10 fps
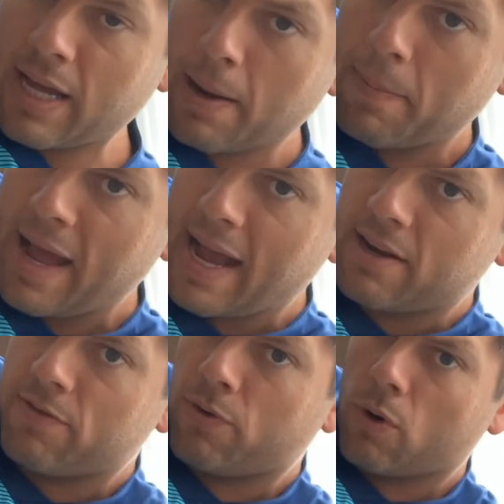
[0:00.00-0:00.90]
of back
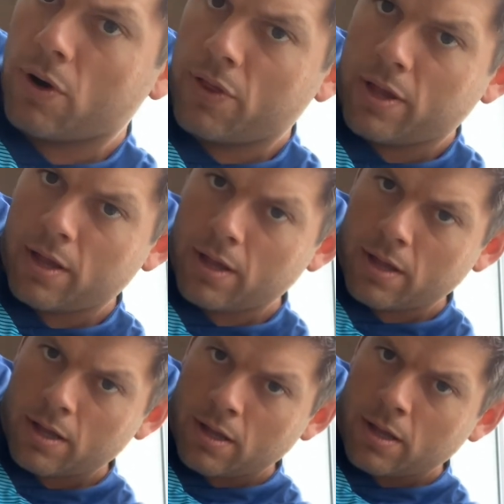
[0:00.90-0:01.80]
and forth,
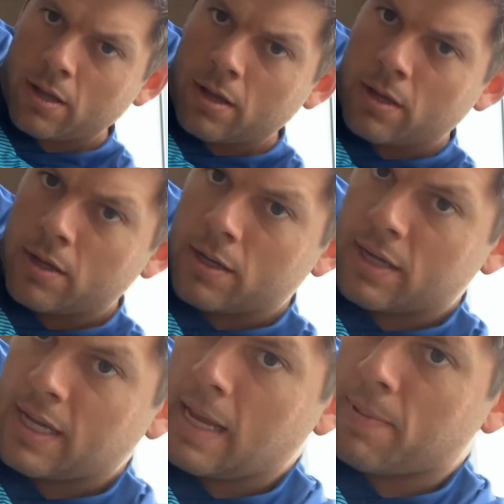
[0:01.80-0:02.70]

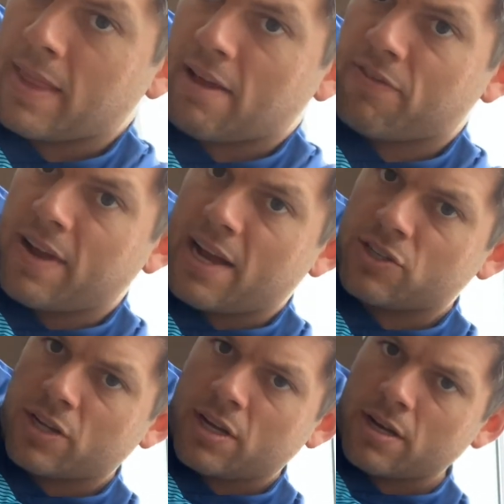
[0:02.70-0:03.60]
keeping that
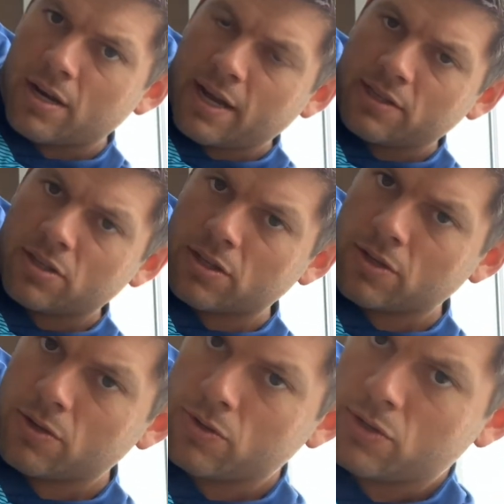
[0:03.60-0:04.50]
fascia nice and
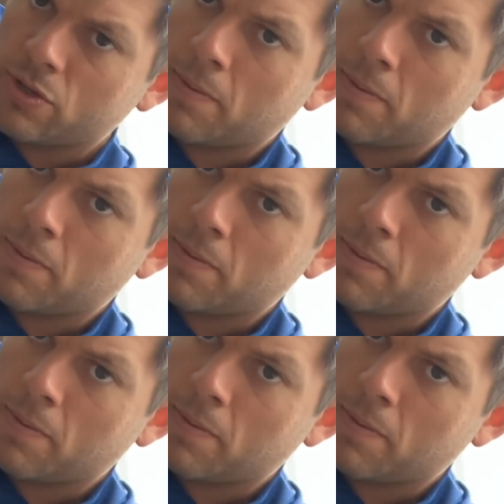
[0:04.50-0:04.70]
loose.